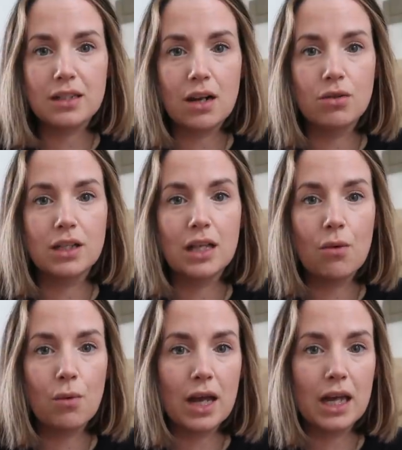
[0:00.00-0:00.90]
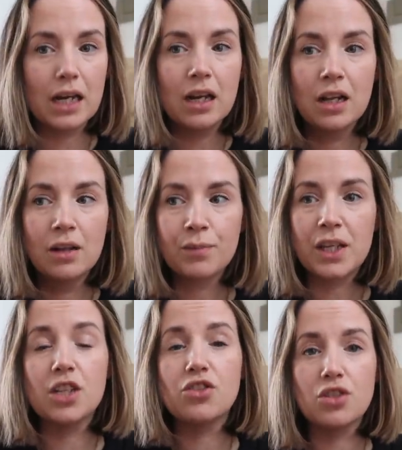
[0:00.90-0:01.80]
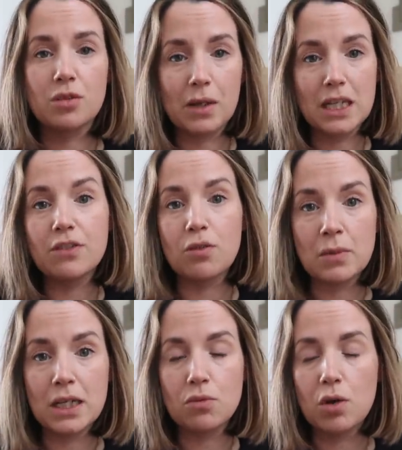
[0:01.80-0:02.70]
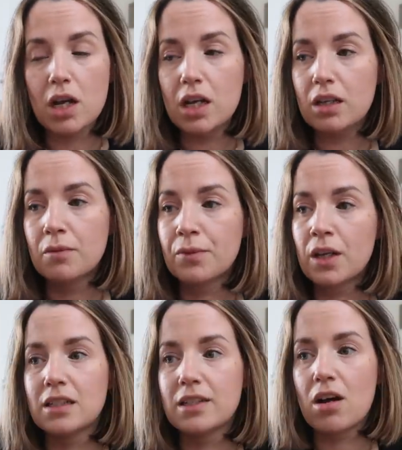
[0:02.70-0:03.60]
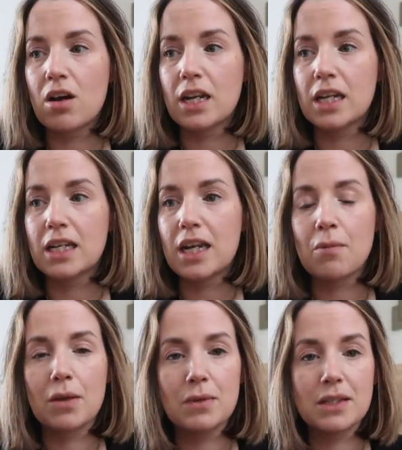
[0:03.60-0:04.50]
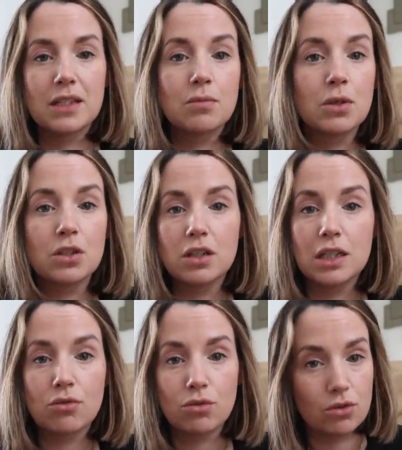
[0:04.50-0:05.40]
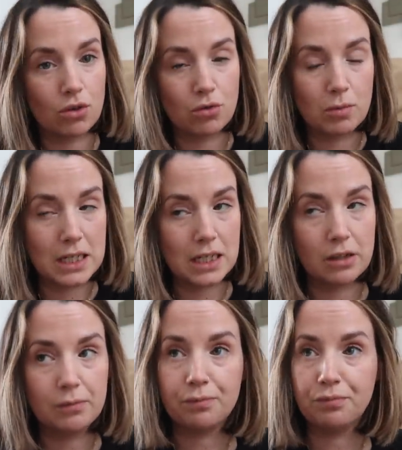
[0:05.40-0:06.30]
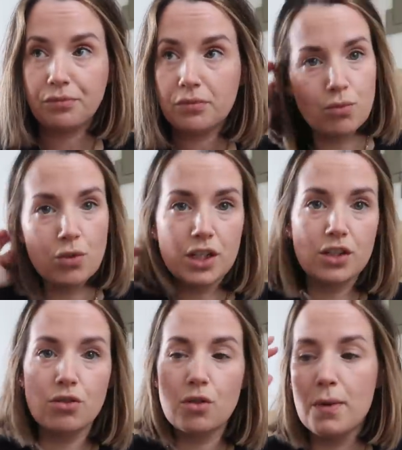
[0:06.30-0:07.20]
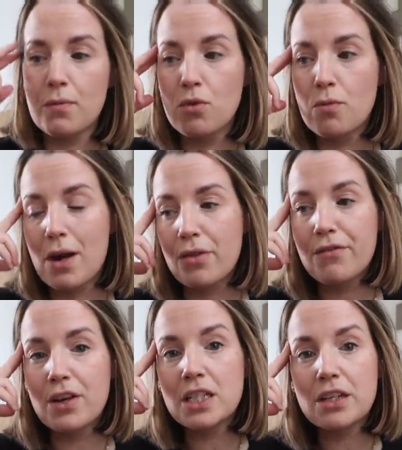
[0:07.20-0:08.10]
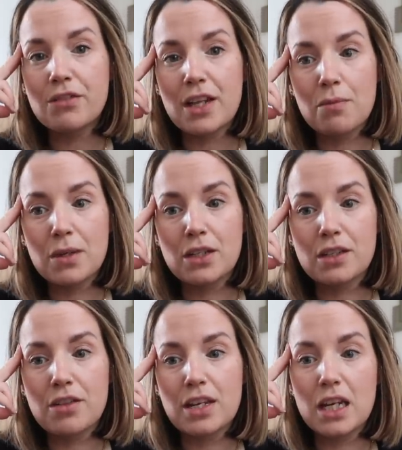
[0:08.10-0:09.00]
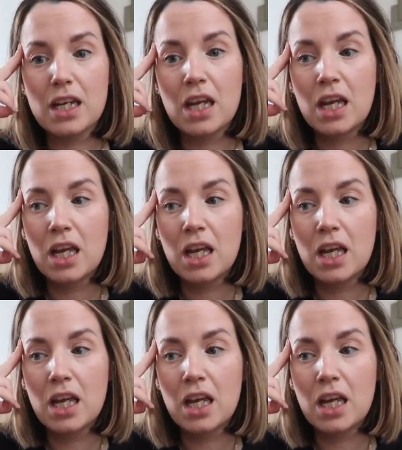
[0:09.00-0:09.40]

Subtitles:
salon in that way. It's just a place for me to work, and I get my business mostly through social media. Wanted to talk a bit more about the funding for that, because I think